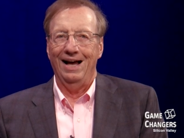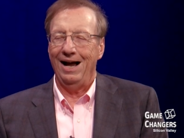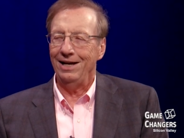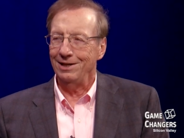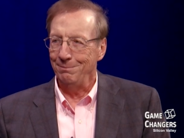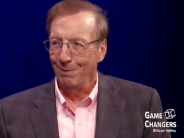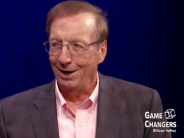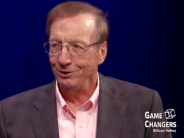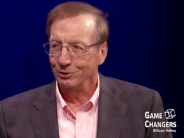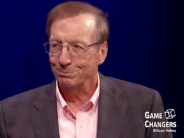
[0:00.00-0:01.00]
I
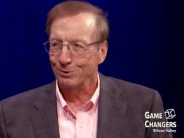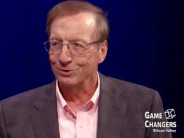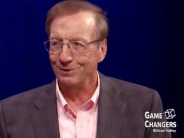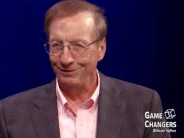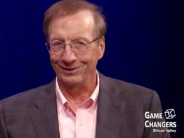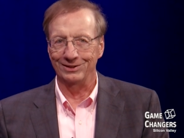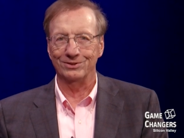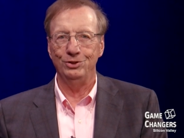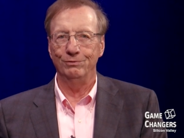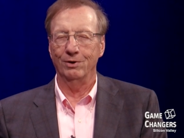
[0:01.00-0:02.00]
admire your
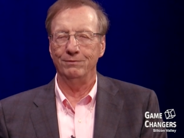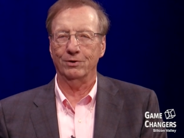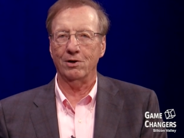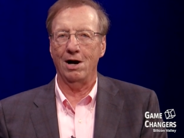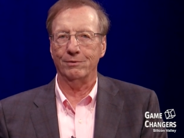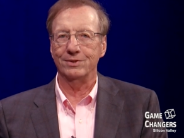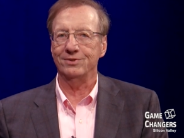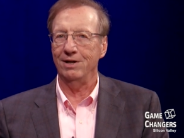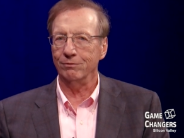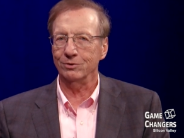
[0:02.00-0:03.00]
perseverance. You've run for Congress
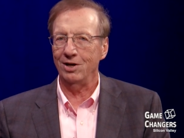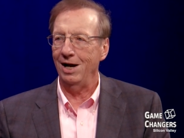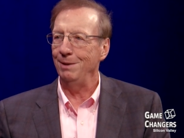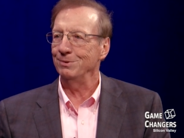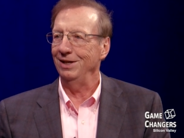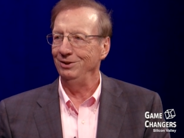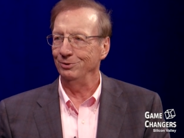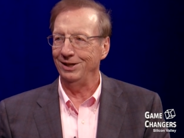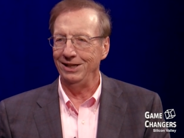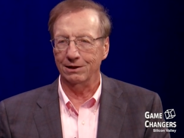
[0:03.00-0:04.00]
several times and
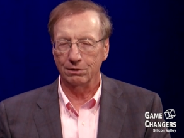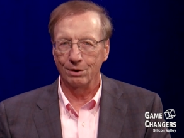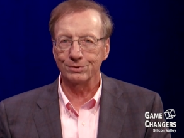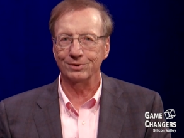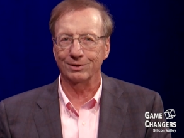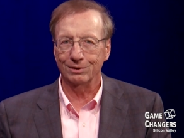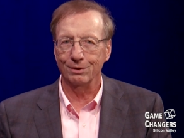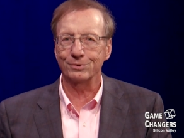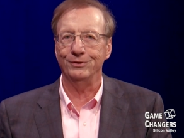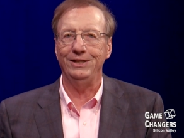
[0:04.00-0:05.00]
you're getting closer and
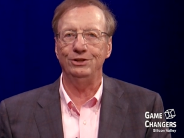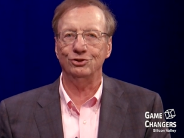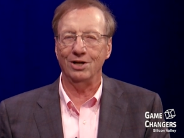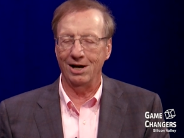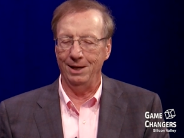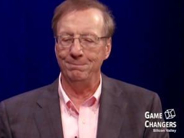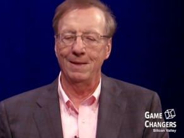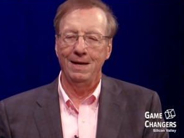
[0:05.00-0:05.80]
closer each time.